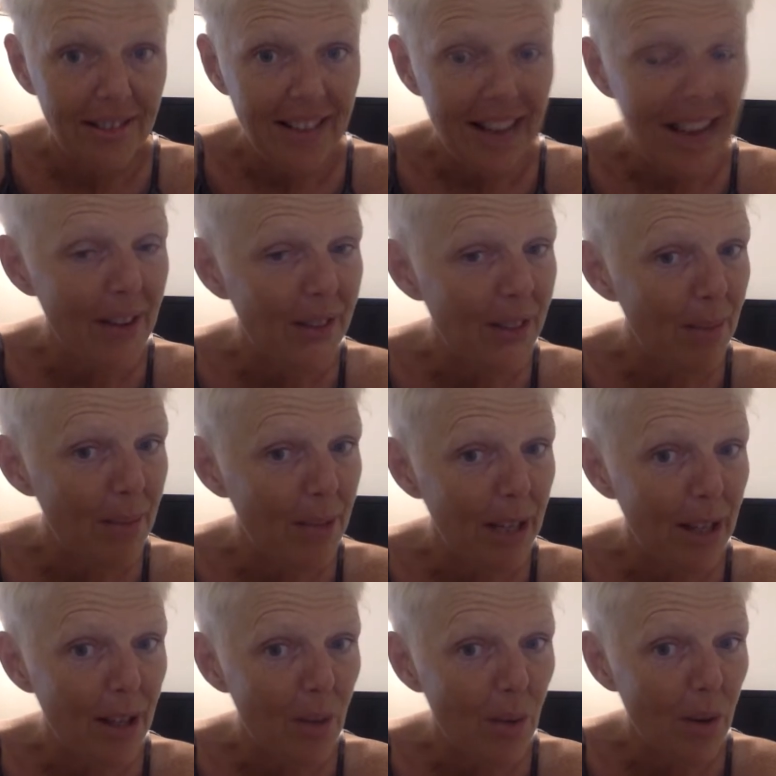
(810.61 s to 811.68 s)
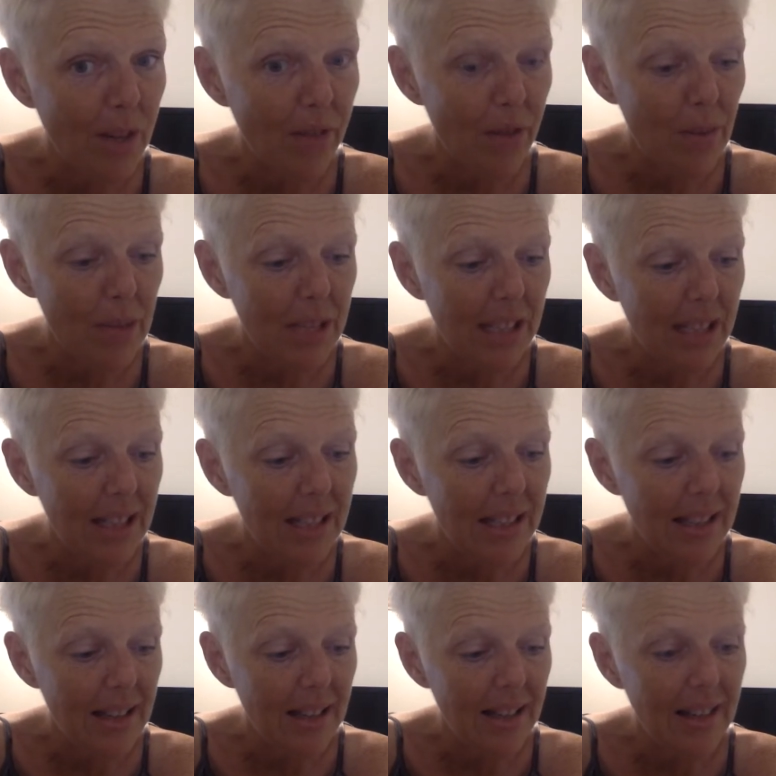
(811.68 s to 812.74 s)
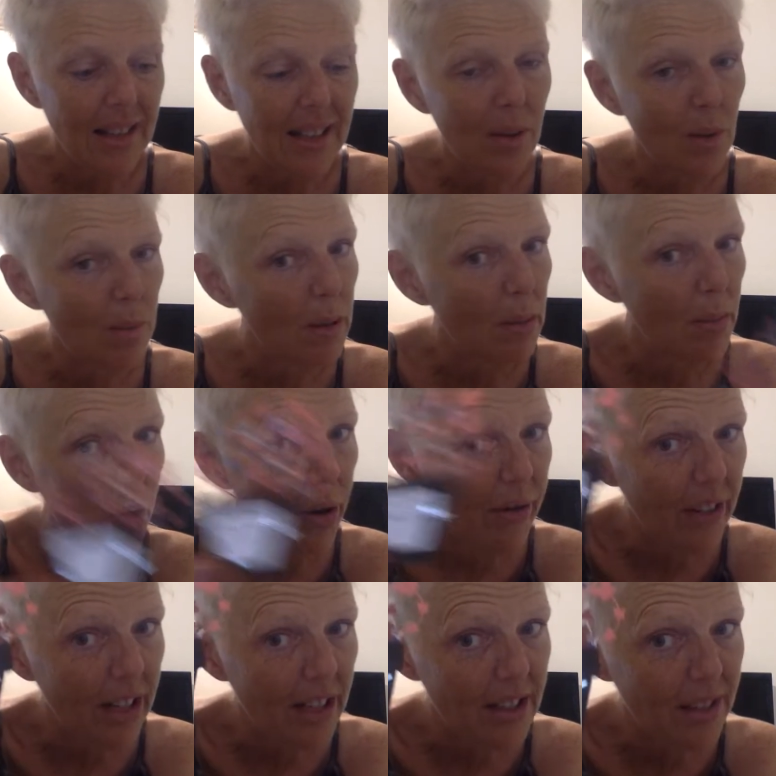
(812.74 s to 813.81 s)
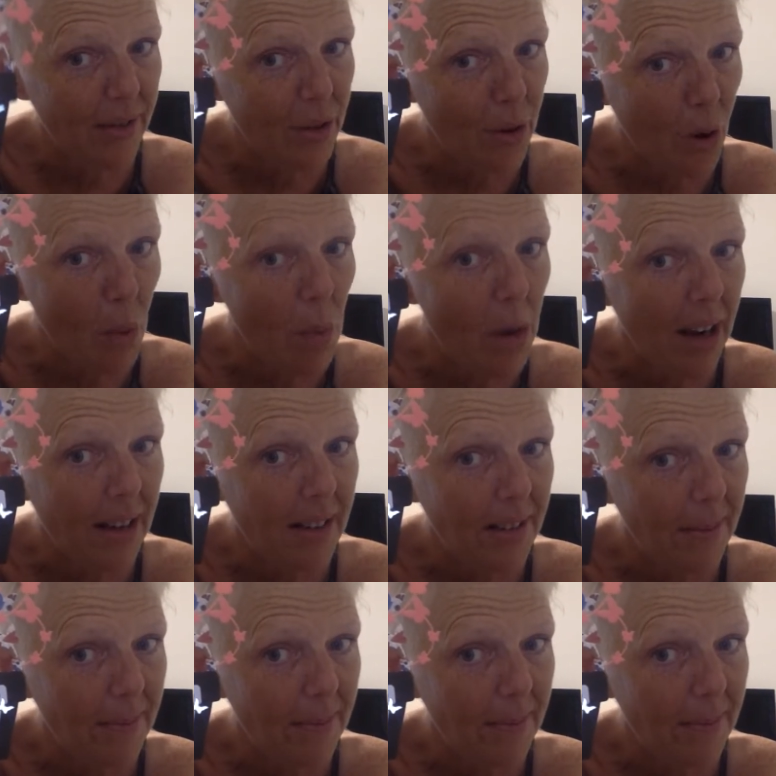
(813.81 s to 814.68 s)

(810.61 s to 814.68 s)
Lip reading: I have something in the works for Miss Lisa, and this would be perfect, if you don't mind.